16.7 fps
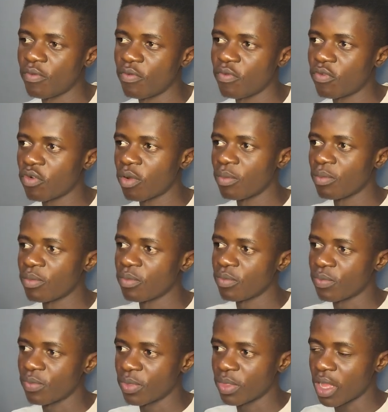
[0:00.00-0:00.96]

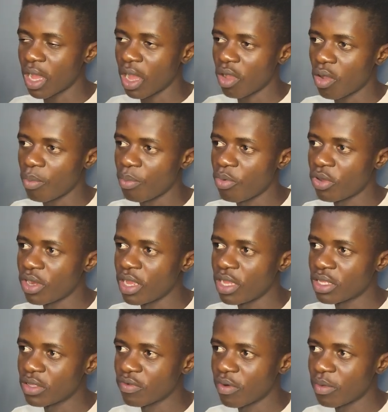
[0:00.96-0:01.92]
from that
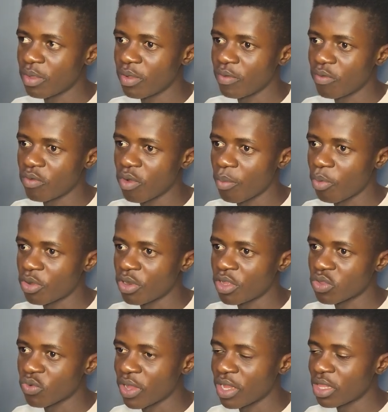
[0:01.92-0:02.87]
component, from the
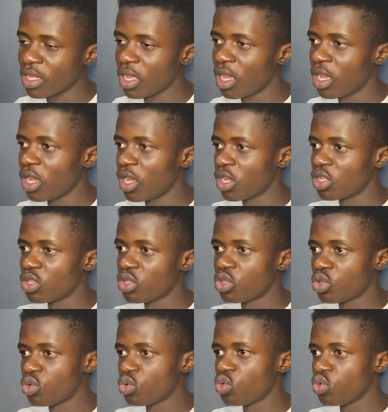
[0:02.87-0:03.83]
component one
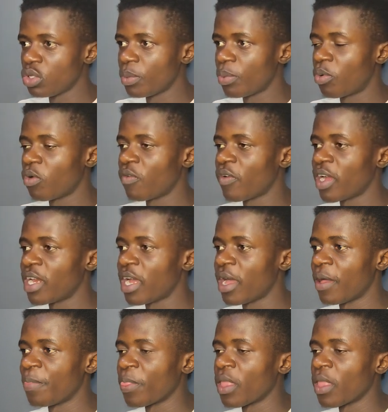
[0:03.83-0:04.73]
to the provider,